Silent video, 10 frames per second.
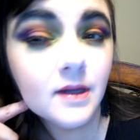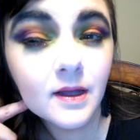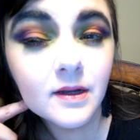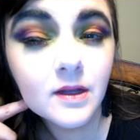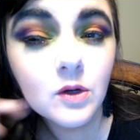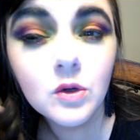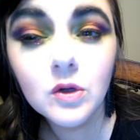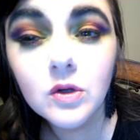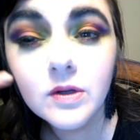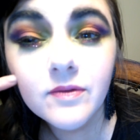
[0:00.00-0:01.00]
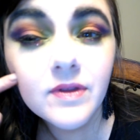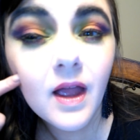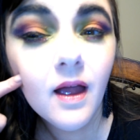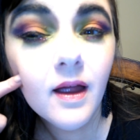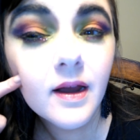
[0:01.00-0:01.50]
kind of get a good look of the
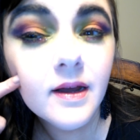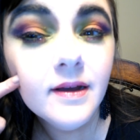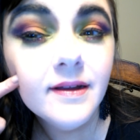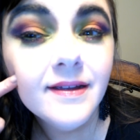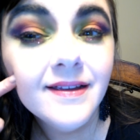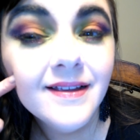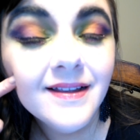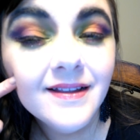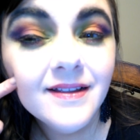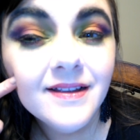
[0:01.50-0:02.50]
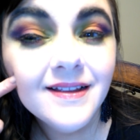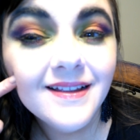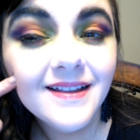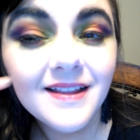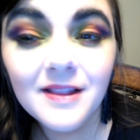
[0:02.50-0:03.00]
eye.
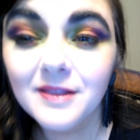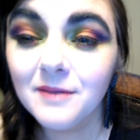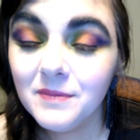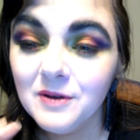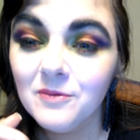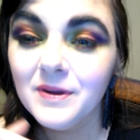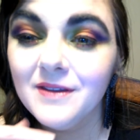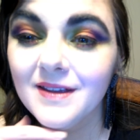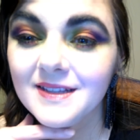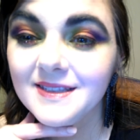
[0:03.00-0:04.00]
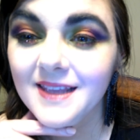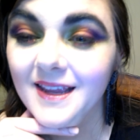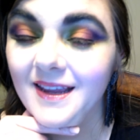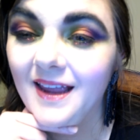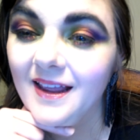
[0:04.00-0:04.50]
Let me know what you guys
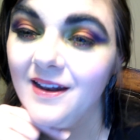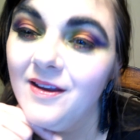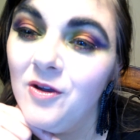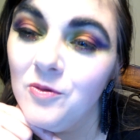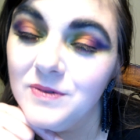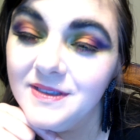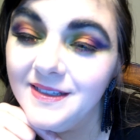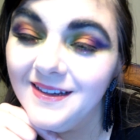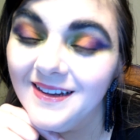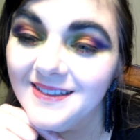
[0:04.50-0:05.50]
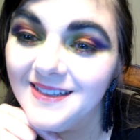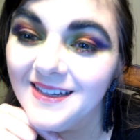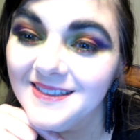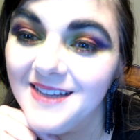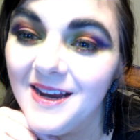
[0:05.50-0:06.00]
think, and I hope to see you guys
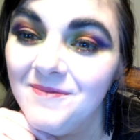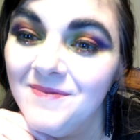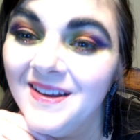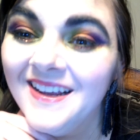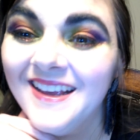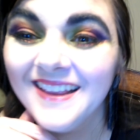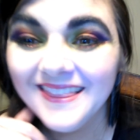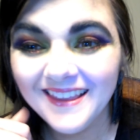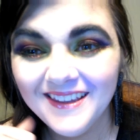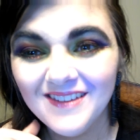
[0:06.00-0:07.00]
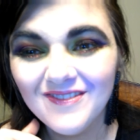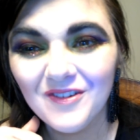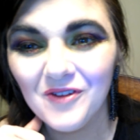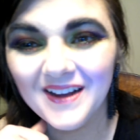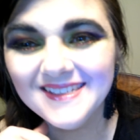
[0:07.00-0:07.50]
next time. Thank you for
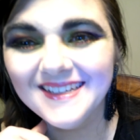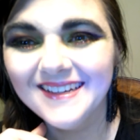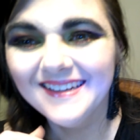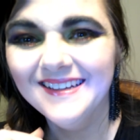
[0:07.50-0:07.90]
watching.